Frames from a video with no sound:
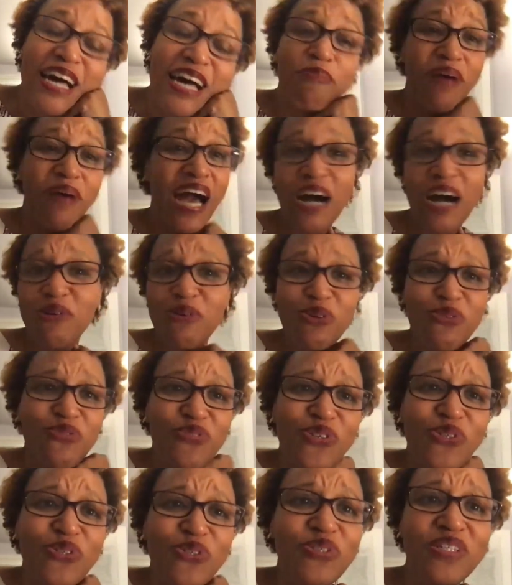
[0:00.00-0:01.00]

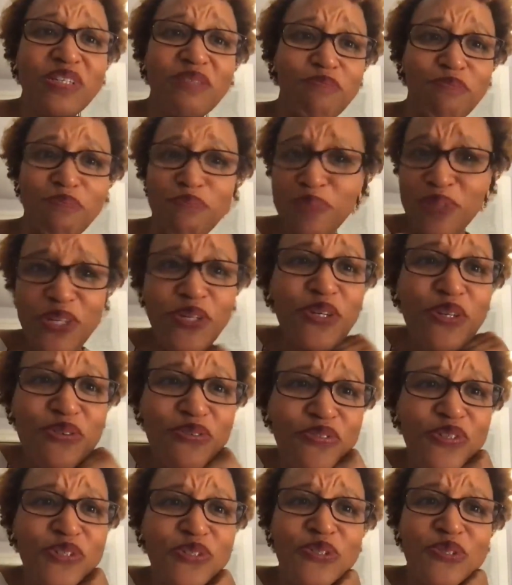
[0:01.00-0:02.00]
powerful and
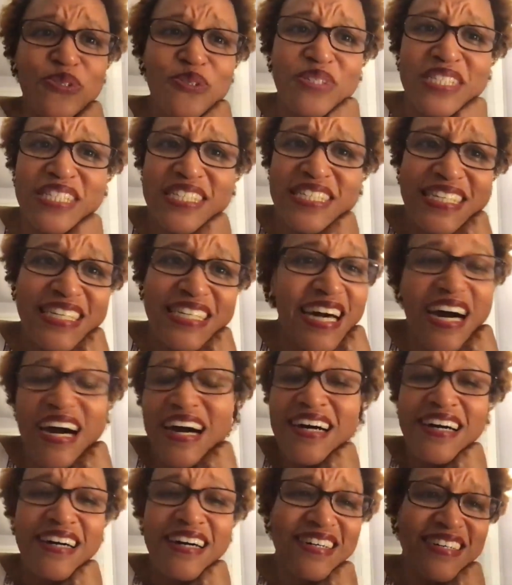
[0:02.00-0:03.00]
beautiful and
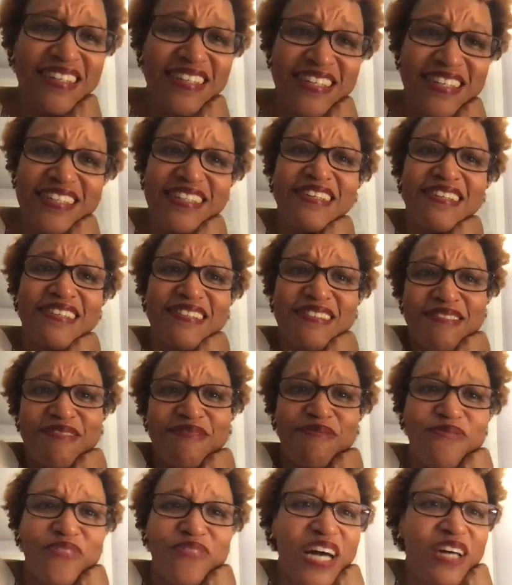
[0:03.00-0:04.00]
young and
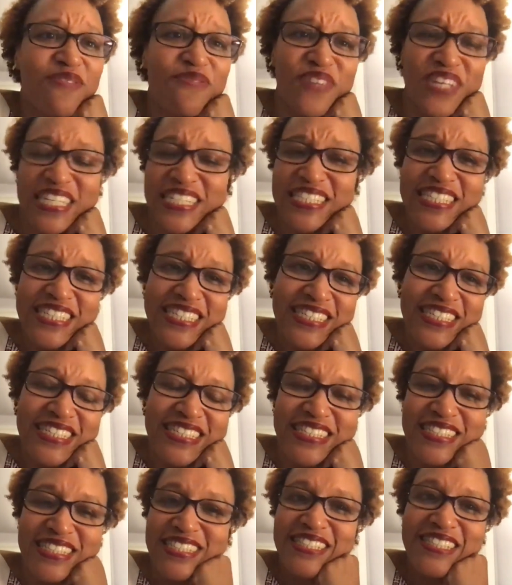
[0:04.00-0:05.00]

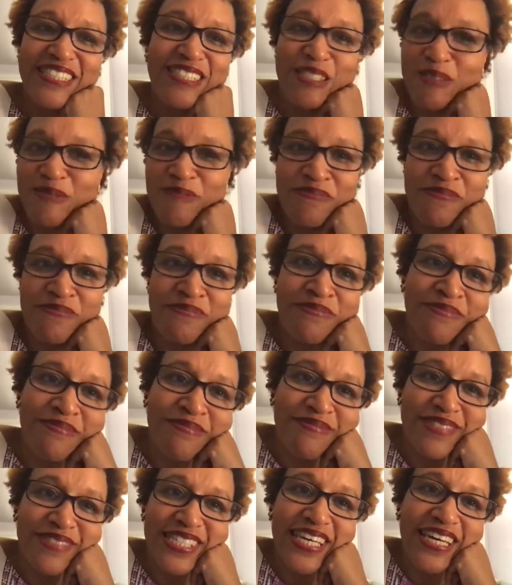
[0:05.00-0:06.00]
vivacious.
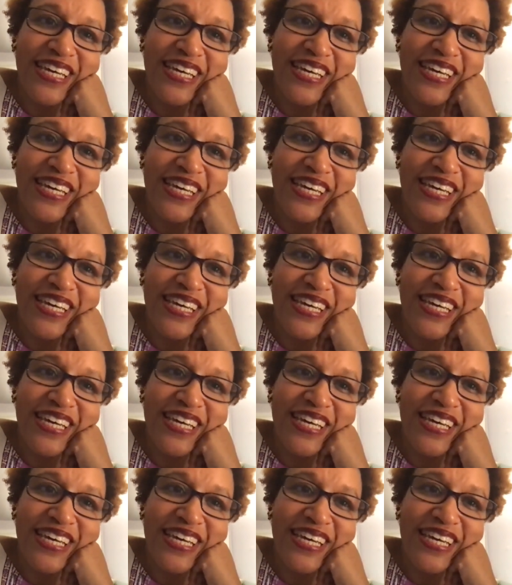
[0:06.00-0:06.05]
Yeah.